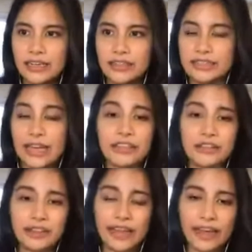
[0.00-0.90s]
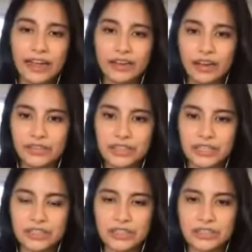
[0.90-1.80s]
this ethical AI
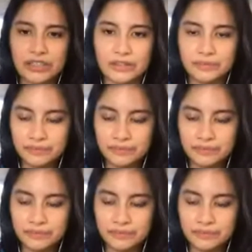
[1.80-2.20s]
conversation too.